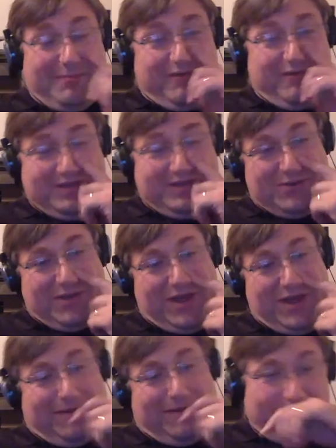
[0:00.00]
everything's
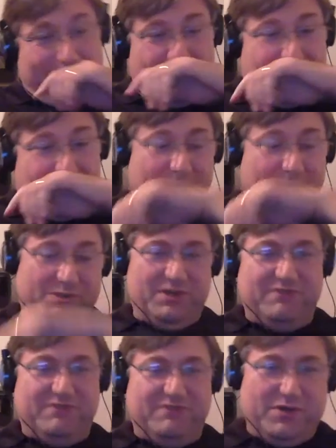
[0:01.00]
okay. Yeah, I was
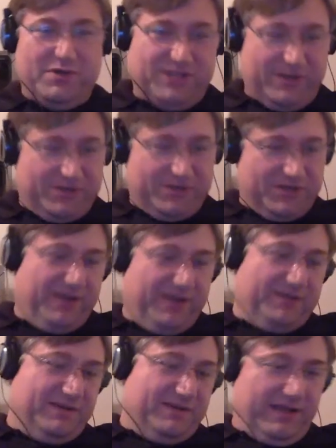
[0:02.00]
looking forward to seeing her tonight,